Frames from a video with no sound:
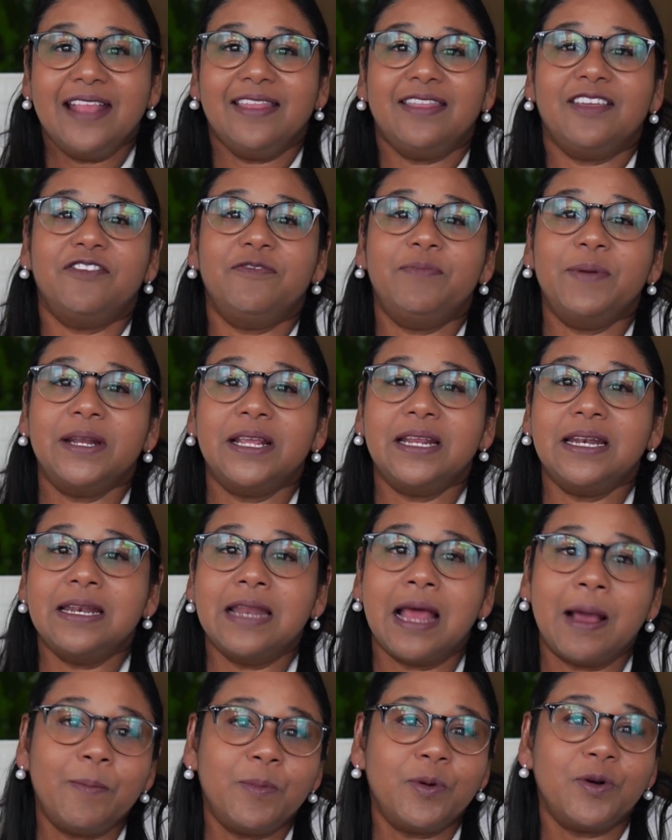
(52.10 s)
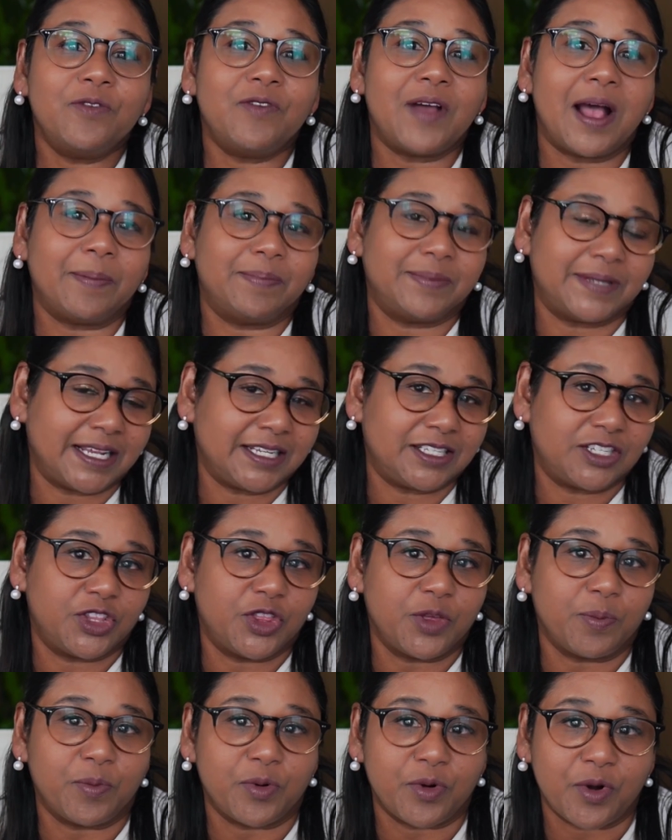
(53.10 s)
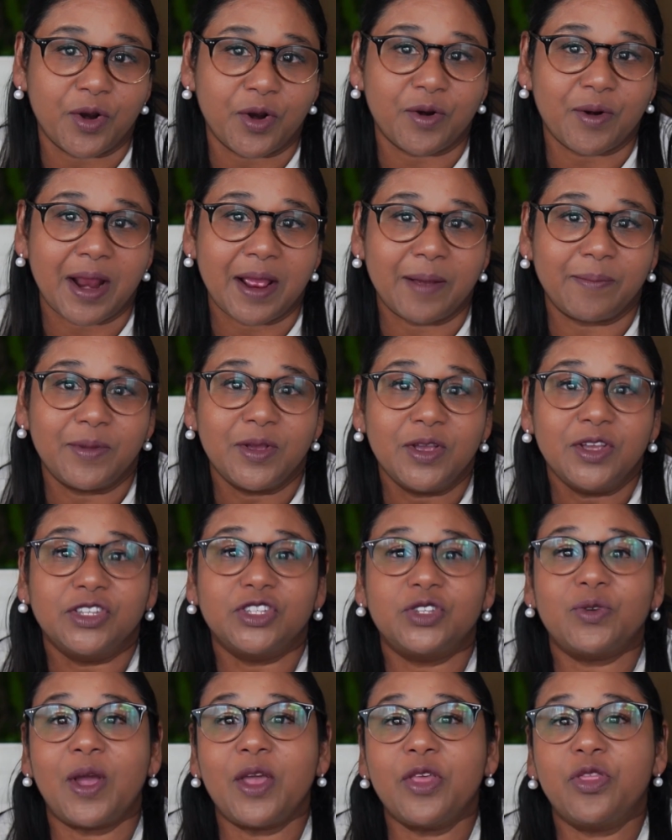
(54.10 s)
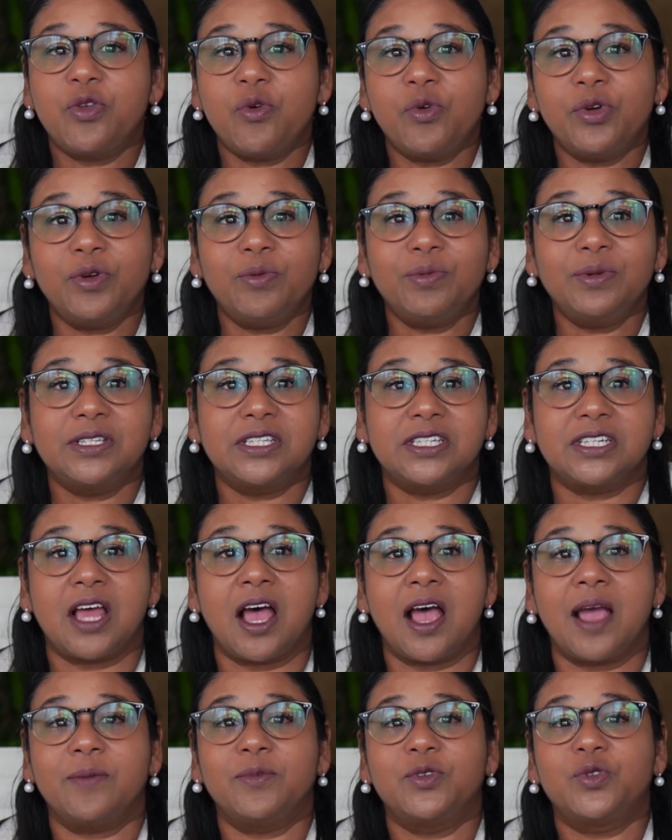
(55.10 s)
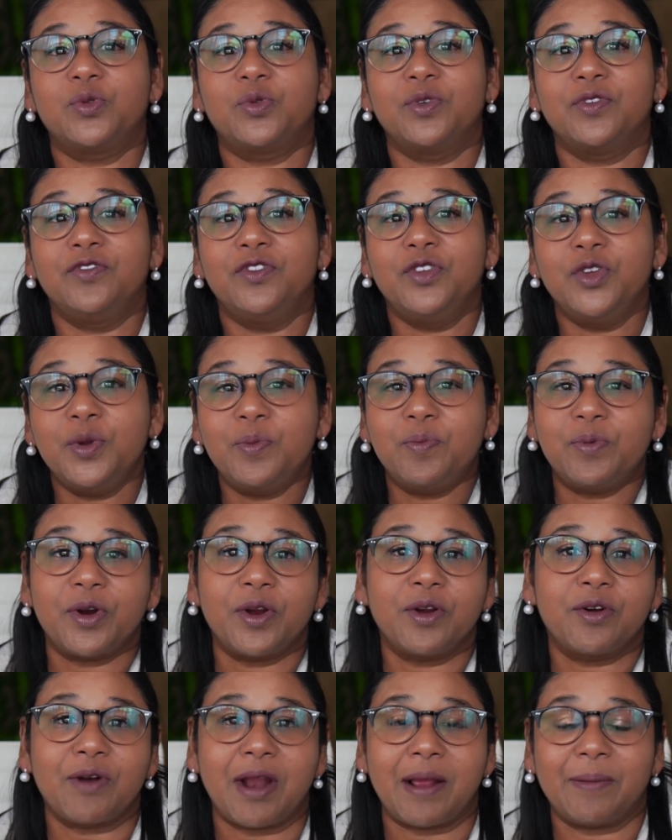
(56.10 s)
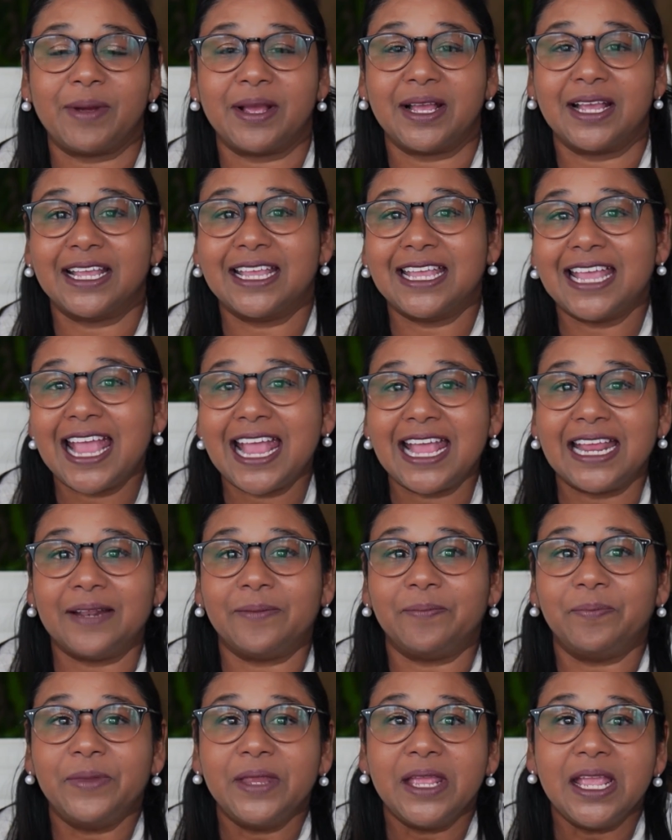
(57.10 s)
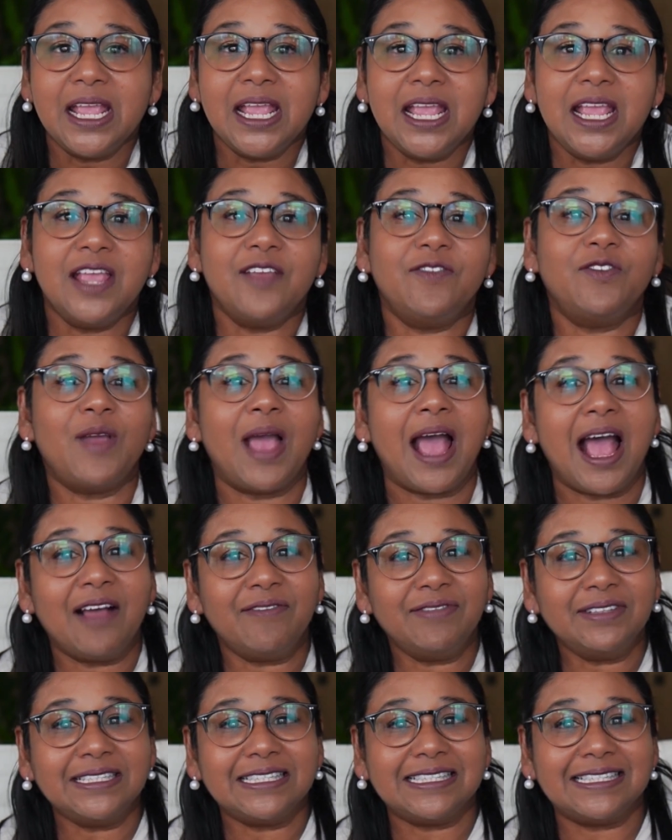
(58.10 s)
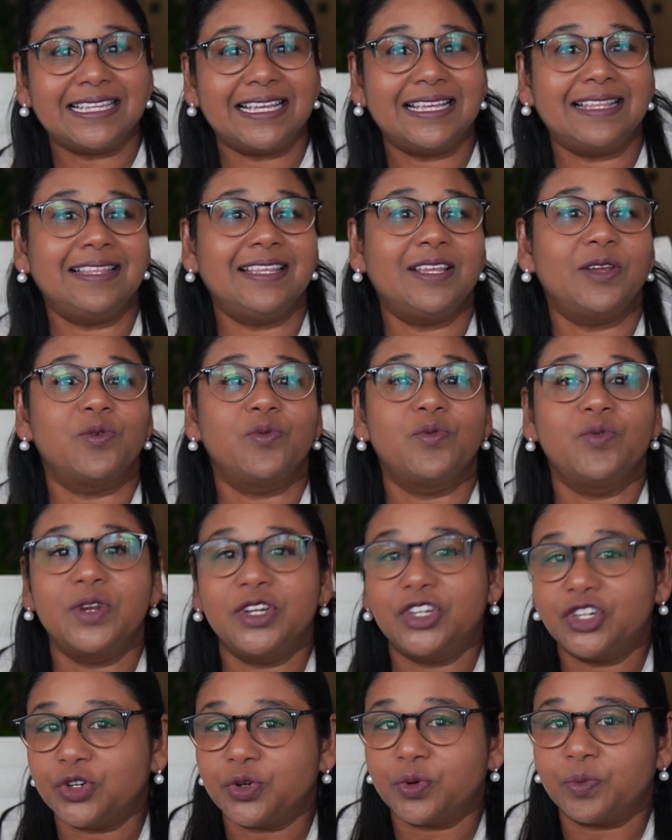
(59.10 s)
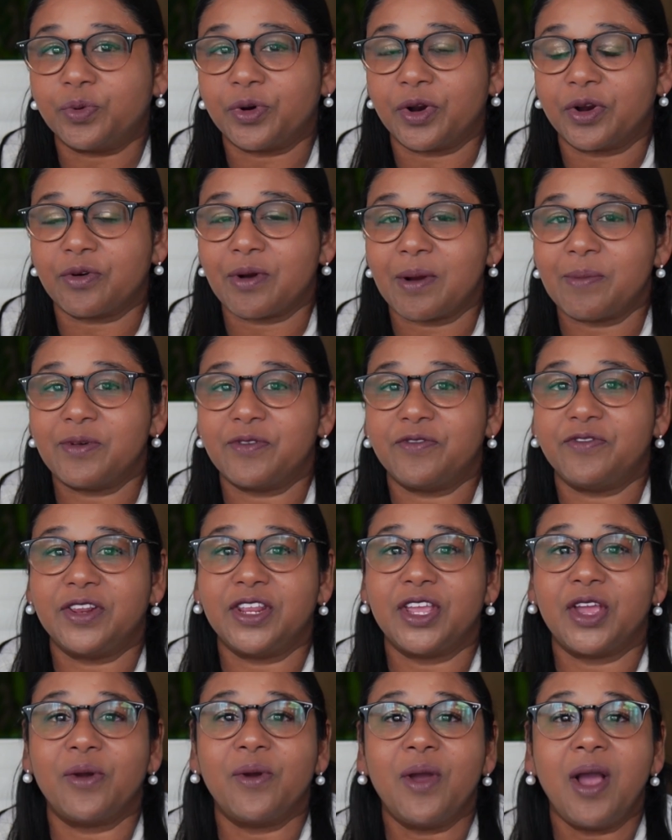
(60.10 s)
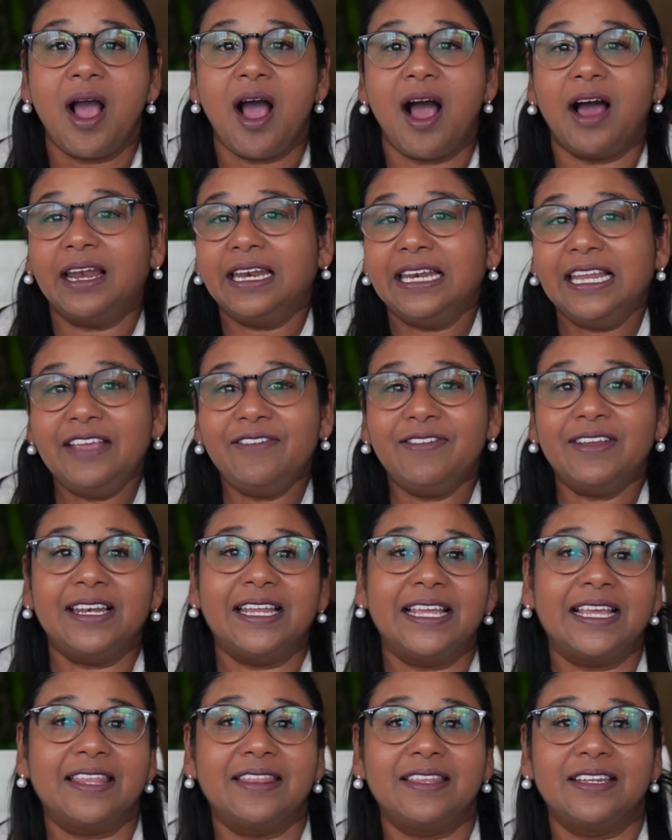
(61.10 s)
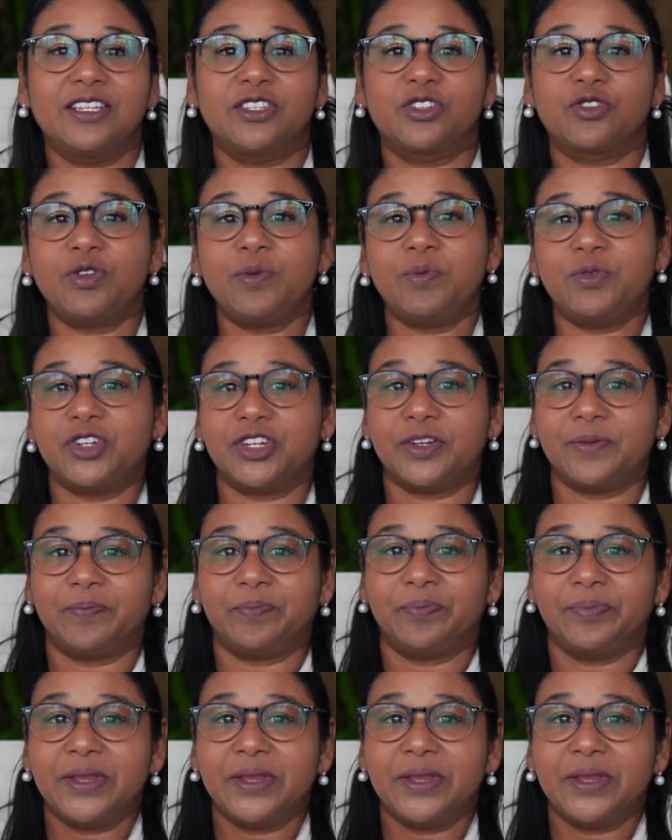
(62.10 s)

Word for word: There have been a number of updates to the program, so I thought it was time to review Programa again. If you haven't seen the original Programa video, I'll leave a link in the description.